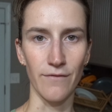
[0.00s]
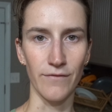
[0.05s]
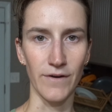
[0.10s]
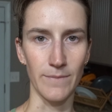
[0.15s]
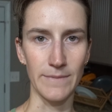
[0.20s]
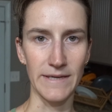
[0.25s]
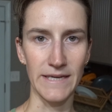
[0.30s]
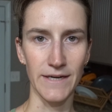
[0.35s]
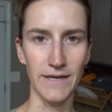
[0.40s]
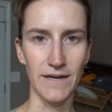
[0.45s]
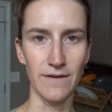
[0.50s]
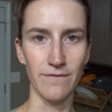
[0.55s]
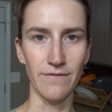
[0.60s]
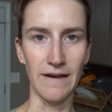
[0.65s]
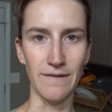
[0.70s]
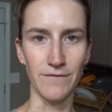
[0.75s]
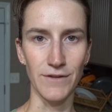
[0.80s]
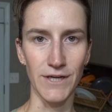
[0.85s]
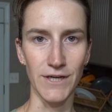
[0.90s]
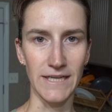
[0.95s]
from here at
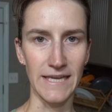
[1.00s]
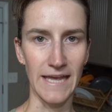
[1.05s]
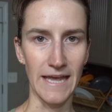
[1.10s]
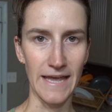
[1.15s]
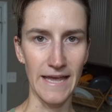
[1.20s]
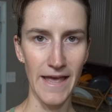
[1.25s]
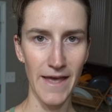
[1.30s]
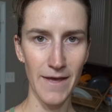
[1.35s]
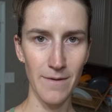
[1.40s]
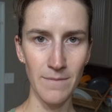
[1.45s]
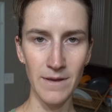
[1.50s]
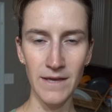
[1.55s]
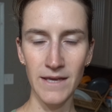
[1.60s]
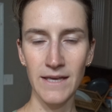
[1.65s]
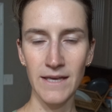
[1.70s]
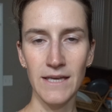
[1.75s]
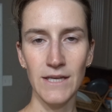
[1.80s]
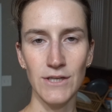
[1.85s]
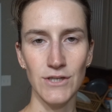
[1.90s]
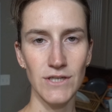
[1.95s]
5:30 a.m.
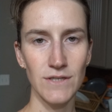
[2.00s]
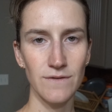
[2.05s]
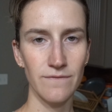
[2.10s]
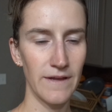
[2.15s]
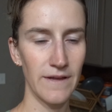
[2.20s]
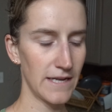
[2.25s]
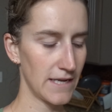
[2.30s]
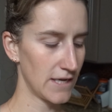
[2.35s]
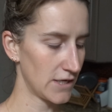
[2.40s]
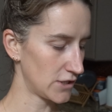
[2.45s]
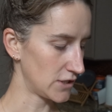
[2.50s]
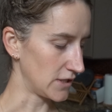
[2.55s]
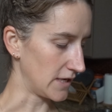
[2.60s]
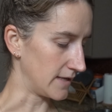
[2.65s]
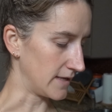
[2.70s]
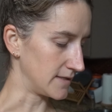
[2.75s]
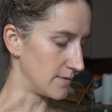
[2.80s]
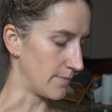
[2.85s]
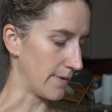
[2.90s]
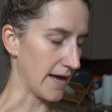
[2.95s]
Just finished,
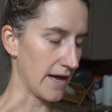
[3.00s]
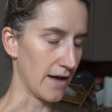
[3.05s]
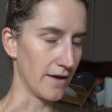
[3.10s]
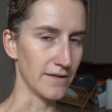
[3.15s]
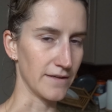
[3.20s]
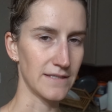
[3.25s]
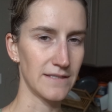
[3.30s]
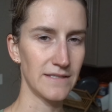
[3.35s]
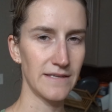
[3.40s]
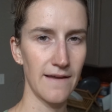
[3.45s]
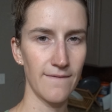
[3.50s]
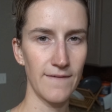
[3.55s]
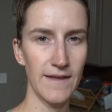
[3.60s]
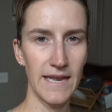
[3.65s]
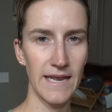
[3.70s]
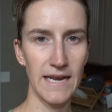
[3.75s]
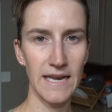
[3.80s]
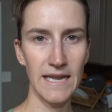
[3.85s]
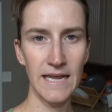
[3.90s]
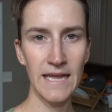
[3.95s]
it's about
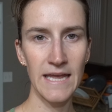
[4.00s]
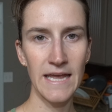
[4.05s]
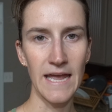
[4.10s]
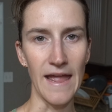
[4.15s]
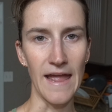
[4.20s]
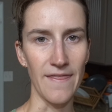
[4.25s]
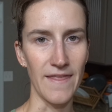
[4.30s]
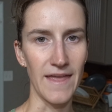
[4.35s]
7, and